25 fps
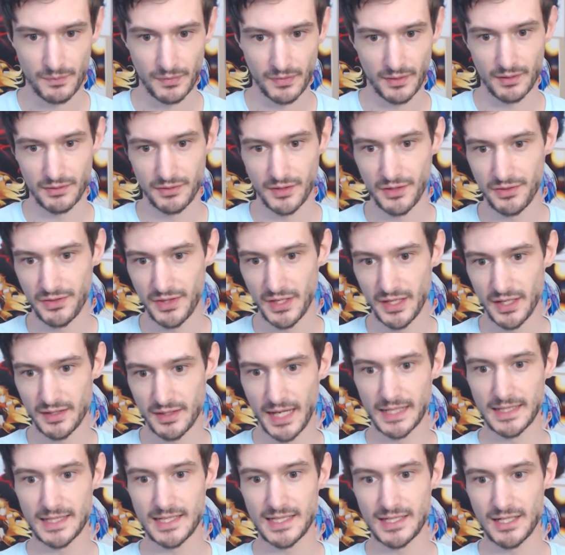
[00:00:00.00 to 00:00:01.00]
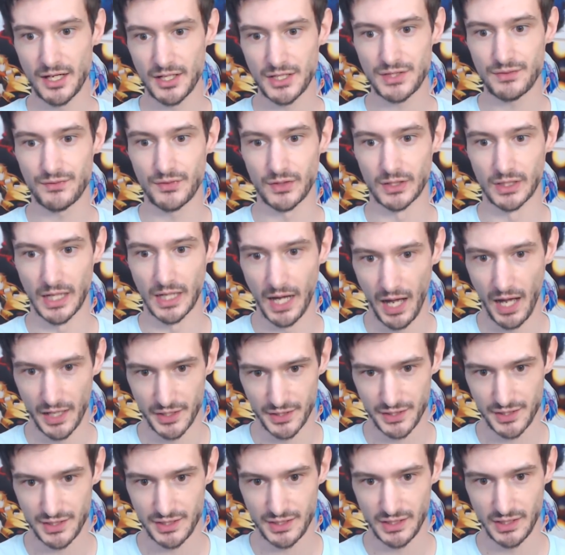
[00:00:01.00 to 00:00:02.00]
The thing that sucks for
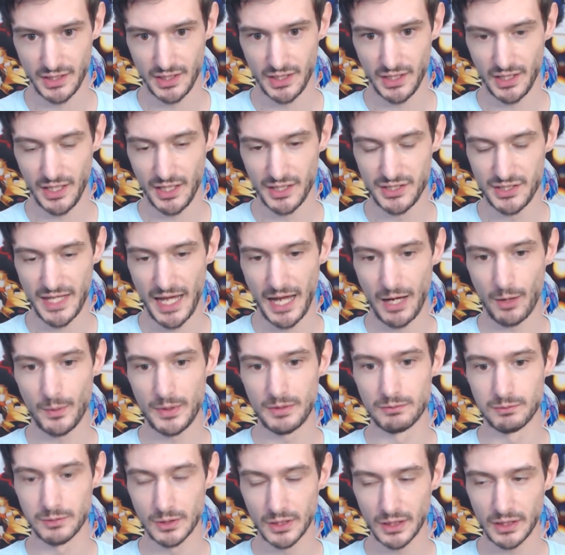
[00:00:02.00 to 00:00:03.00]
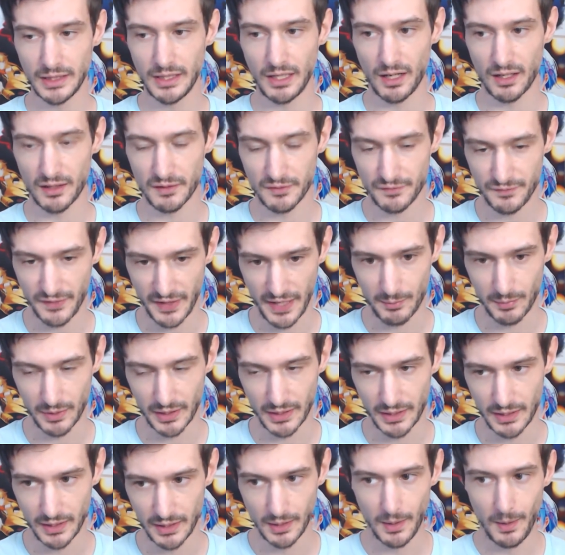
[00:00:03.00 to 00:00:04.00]
us is that we really are a
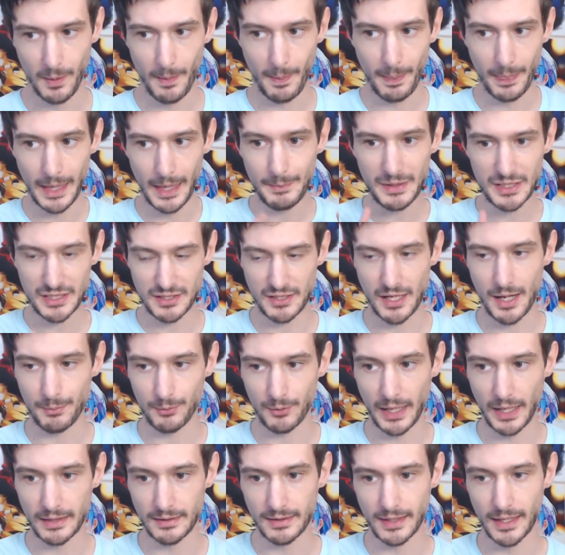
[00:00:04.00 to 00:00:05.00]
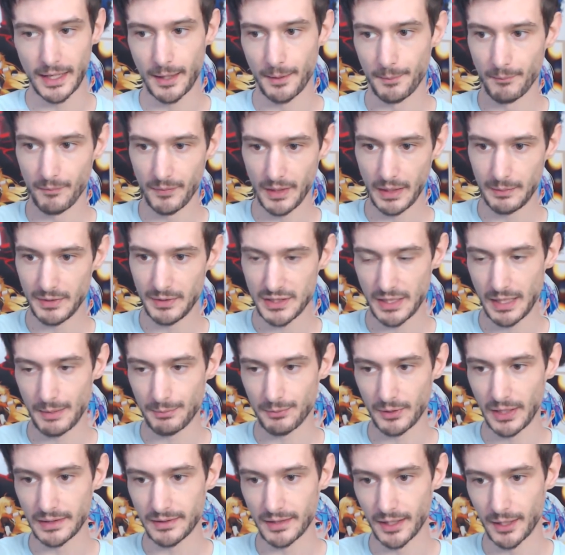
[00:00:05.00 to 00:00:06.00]
family. Let me stop right there. Let me stop
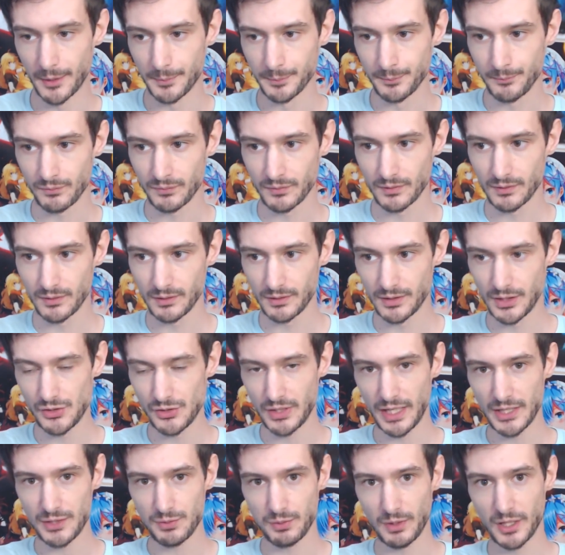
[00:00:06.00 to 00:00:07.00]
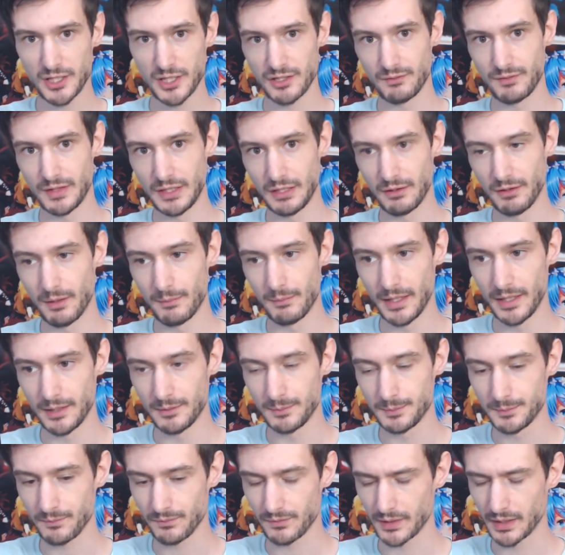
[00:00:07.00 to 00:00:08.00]
right there. Did you guys watch the video I
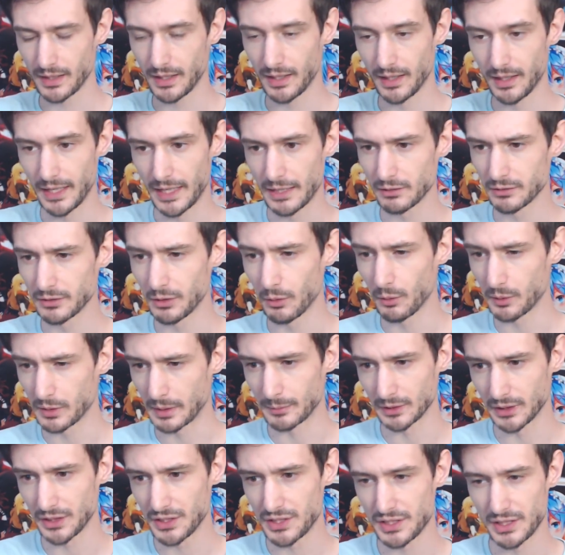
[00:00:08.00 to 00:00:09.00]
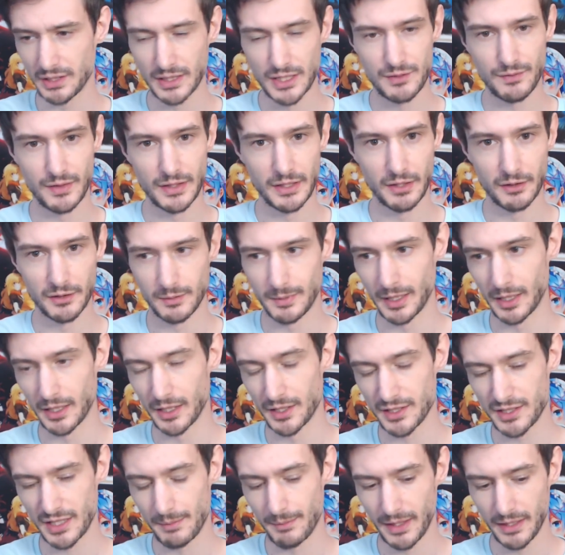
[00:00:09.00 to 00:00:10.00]
made uh, I don't know when I'm releasing this video, to be
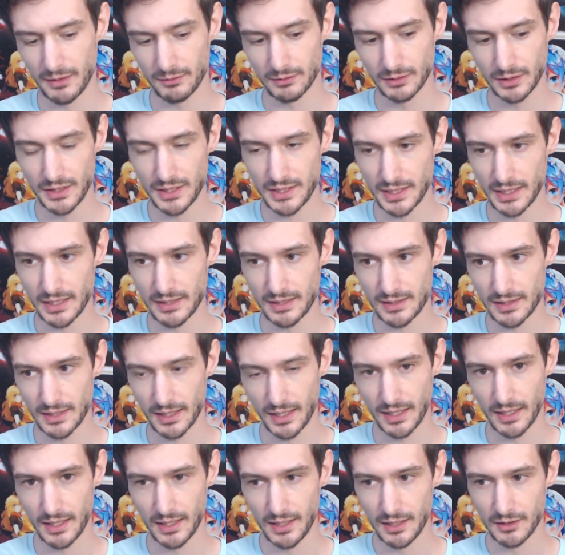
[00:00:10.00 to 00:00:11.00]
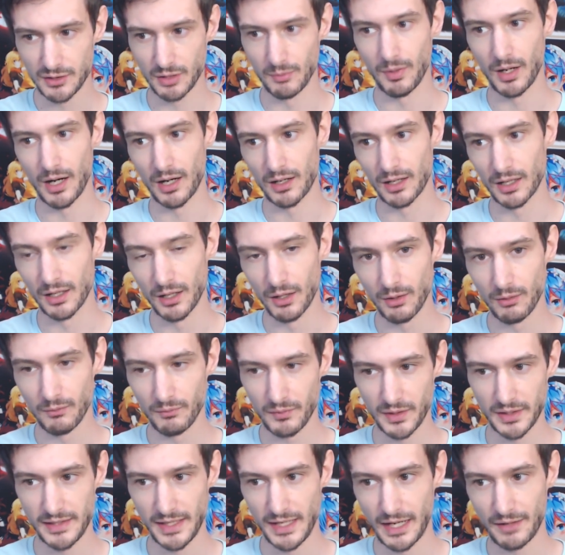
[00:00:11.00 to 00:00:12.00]
honest. I might release it uh, tomorrow,
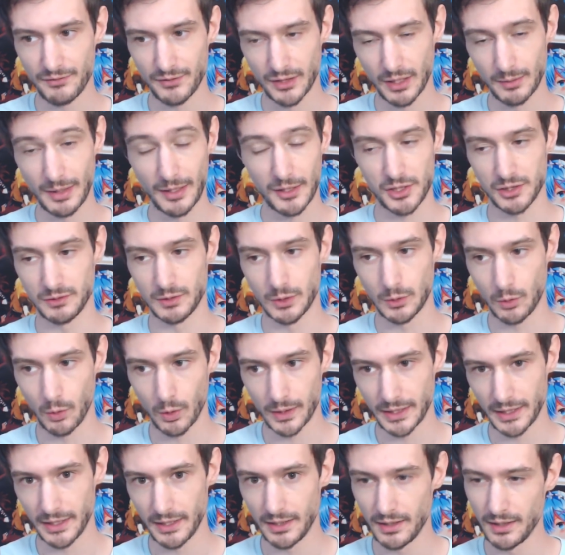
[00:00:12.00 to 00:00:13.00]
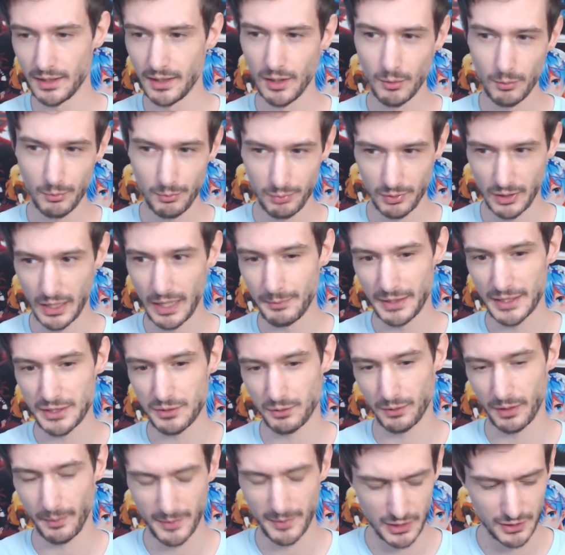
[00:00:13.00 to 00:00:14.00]
the day after I'm actually recording it. Probably that's
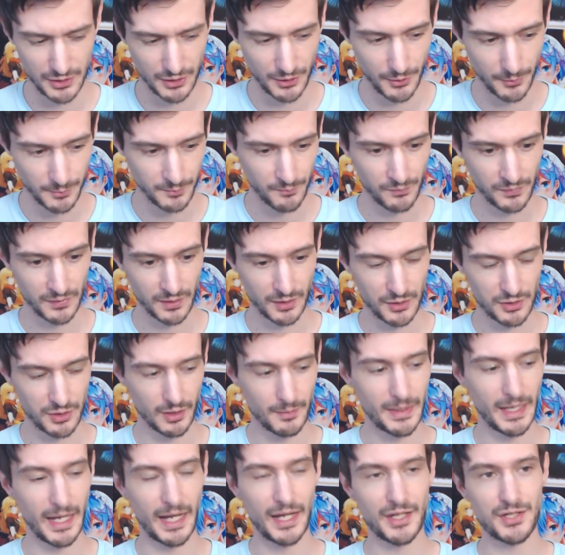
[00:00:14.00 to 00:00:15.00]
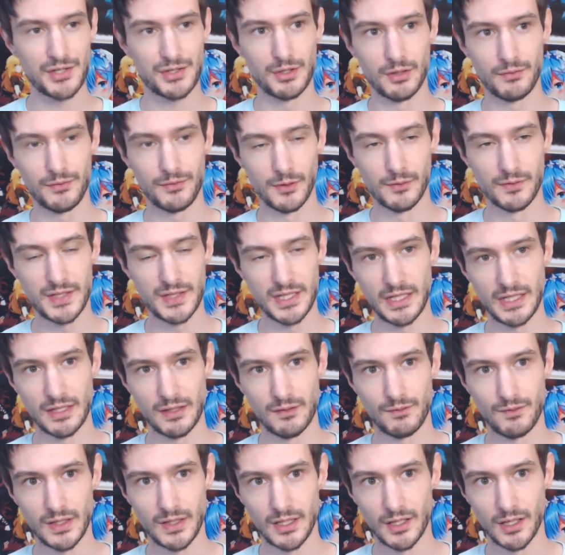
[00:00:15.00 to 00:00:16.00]
what I'm going to do. So let me ask you if you've seen the
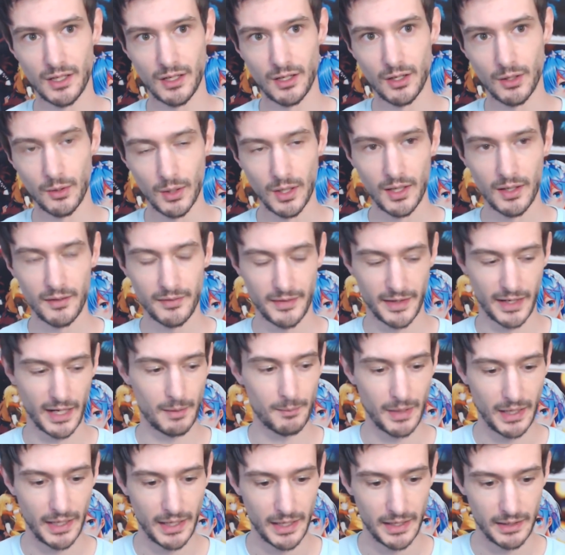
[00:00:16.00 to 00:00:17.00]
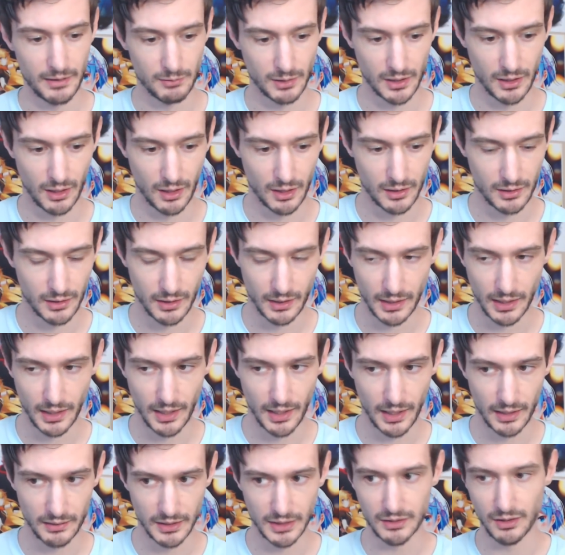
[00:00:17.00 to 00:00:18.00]
video that I made regarding
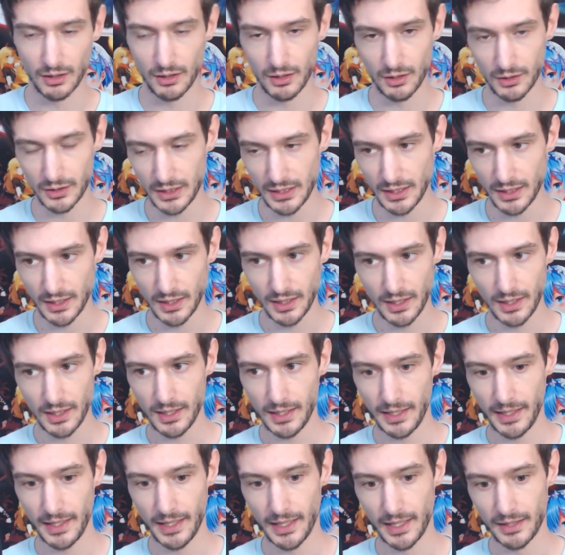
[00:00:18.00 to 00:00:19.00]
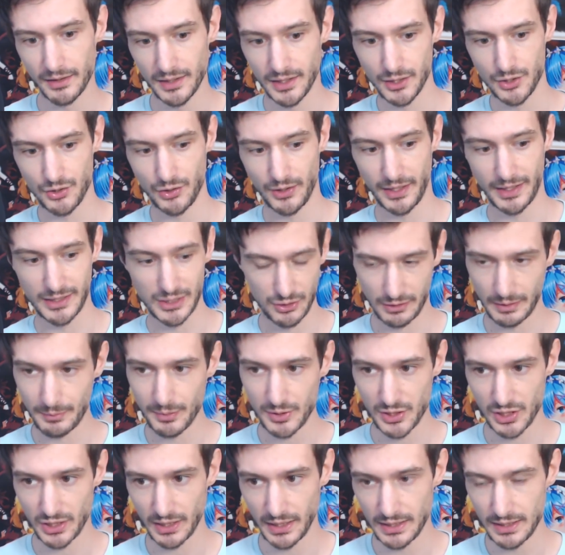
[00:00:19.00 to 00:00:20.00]
uh, Nadolny and the
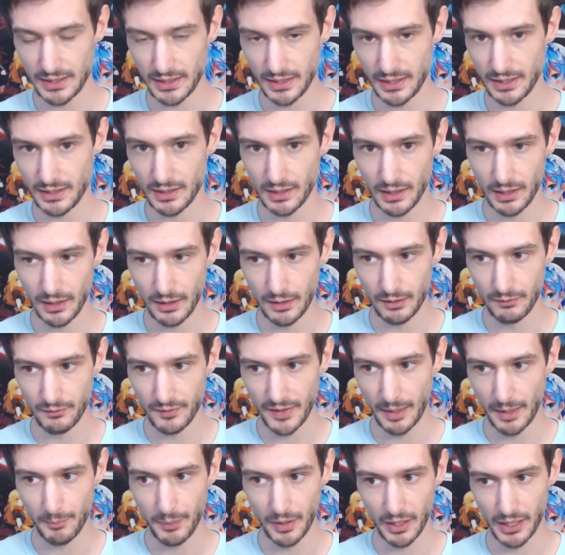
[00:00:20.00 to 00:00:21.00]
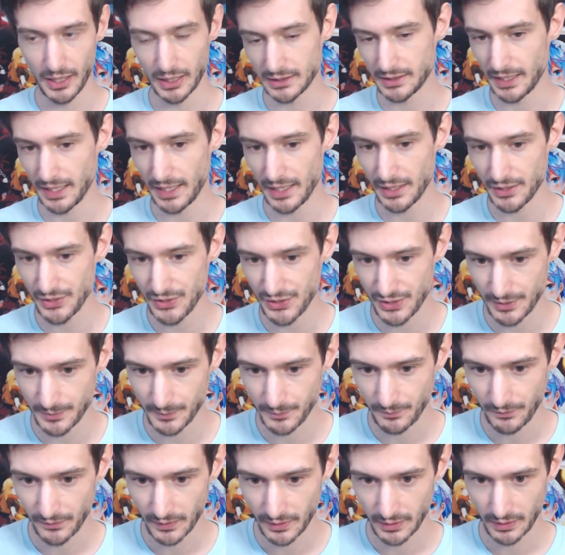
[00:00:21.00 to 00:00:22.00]
transcription I did of that podcast.
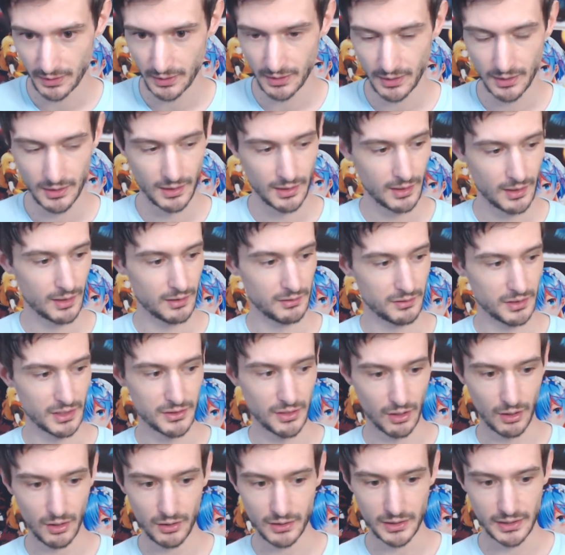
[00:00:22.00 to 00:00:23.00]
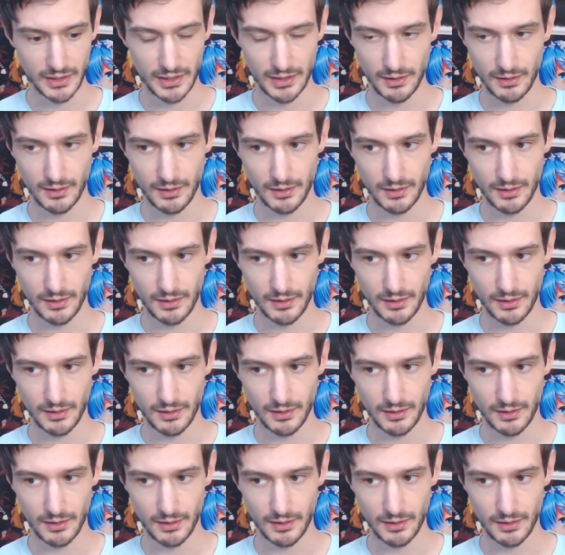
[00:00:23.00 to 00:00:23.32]
Nadolny,